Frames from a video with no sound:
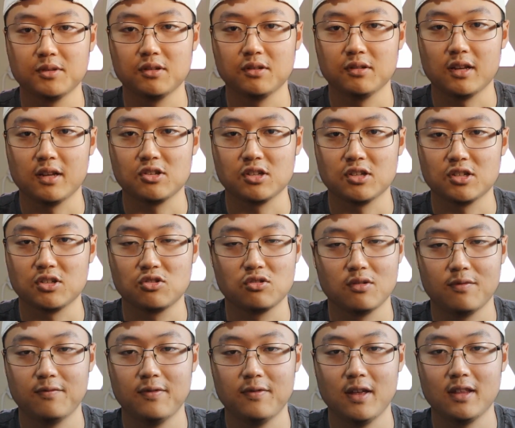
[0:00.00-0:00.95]
like just
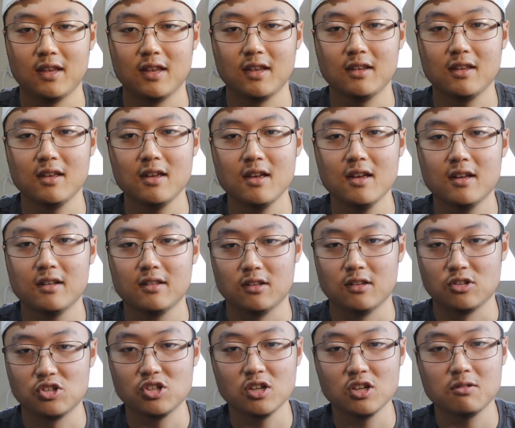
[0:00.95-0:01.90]
defending
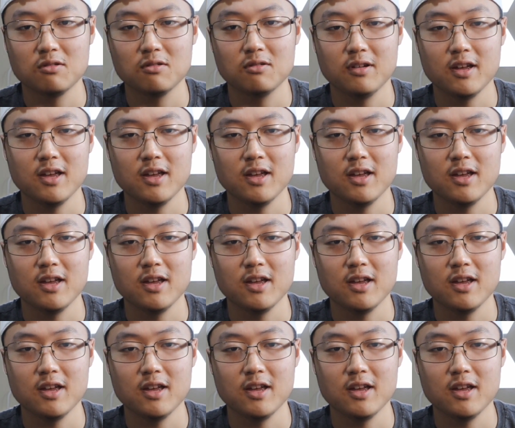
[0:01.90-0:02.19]
the general